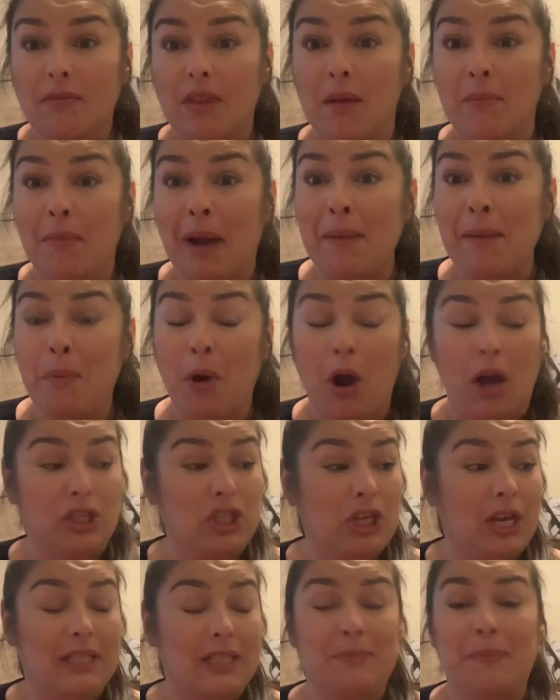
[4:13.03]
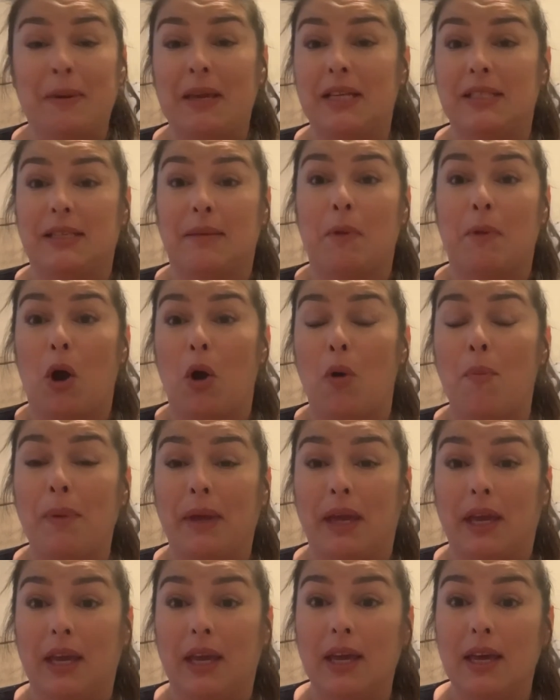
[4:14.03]
my projects, because I'm
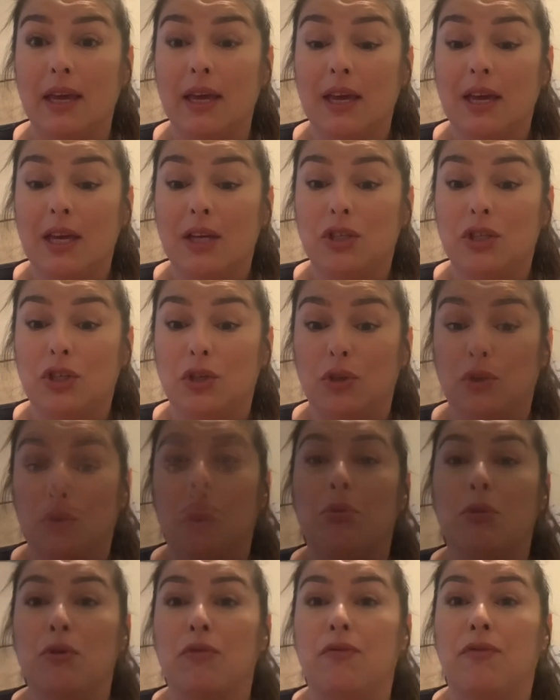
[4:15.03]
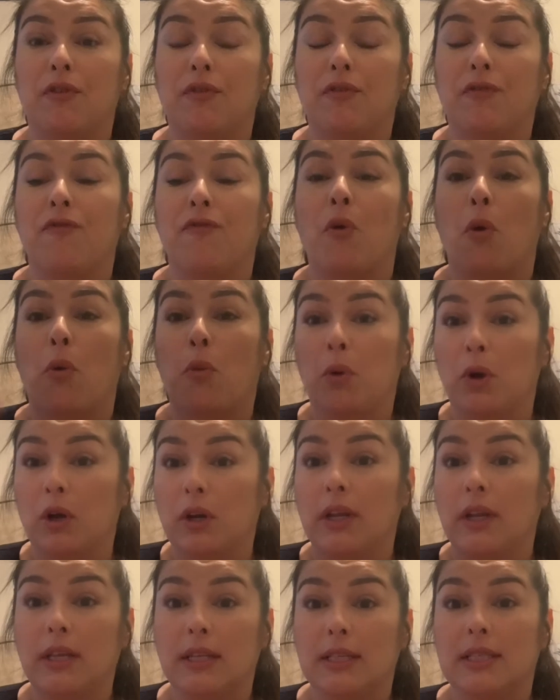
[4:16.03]
hoping to move
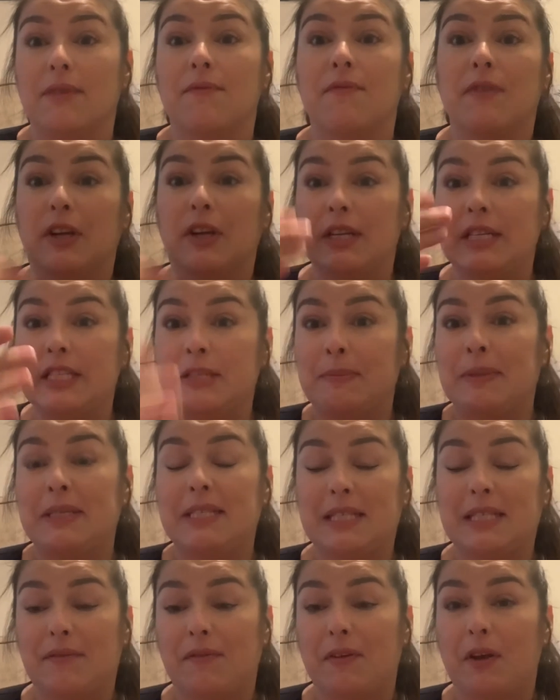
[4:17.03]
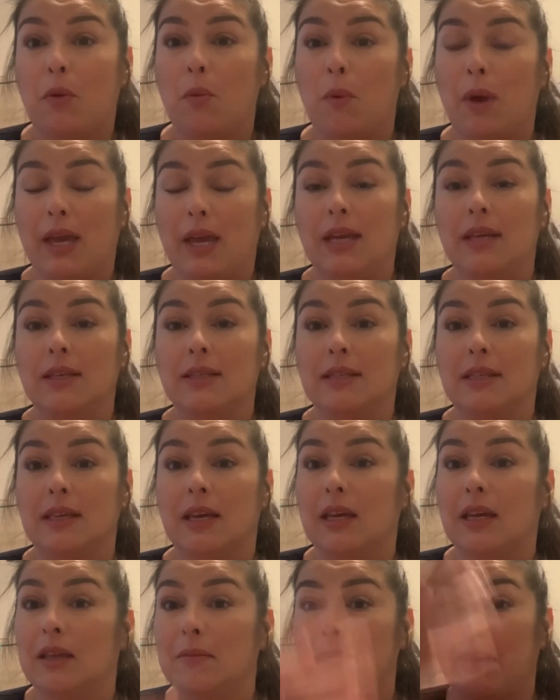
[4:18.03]
forward in some very specific ways
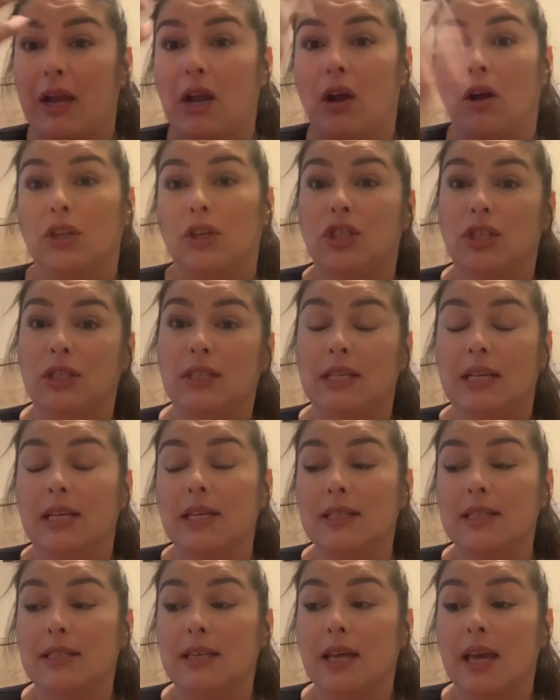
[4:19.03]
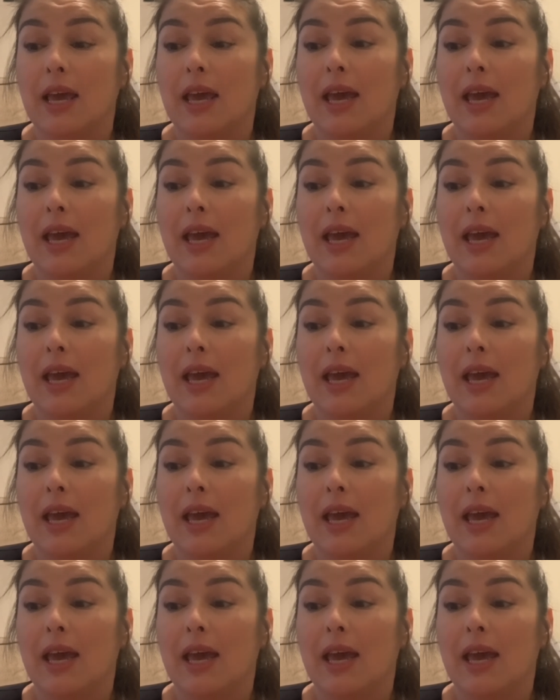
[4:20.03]
in my consciousness.